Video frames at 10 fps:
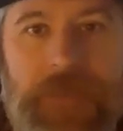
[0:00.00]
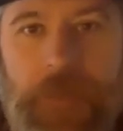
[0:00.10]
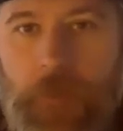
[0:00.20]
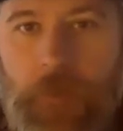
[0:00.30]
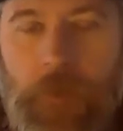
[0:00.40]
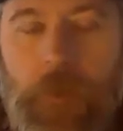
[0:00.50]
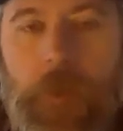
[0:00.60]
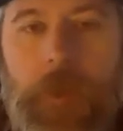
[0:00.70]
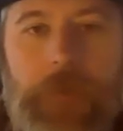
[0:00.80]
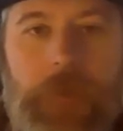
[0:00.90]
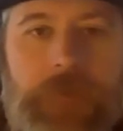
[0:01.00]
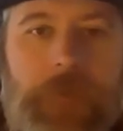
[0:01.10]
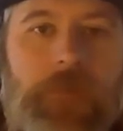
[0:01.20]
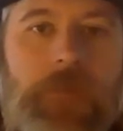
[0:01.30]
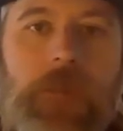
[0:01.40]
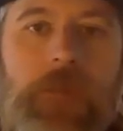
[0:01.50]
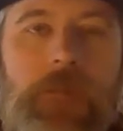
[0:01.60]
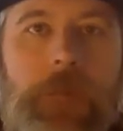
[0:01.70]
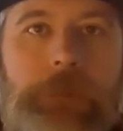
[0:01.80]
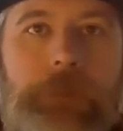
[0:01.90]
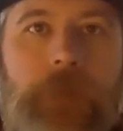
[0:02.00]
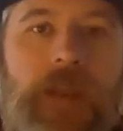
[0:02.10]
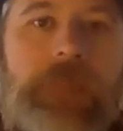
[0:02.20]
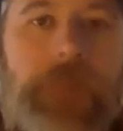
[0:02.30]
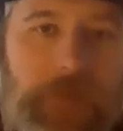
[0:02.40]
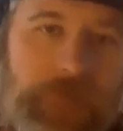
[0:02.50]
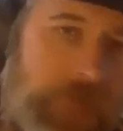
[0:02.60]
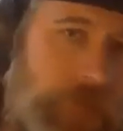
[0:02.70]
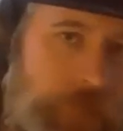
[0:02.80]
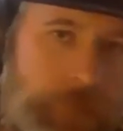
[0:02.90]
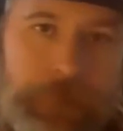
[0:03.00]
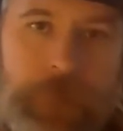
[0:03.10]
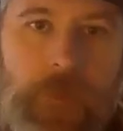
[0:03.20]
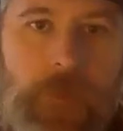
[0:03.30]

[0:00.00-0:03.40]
skill and something that might affect the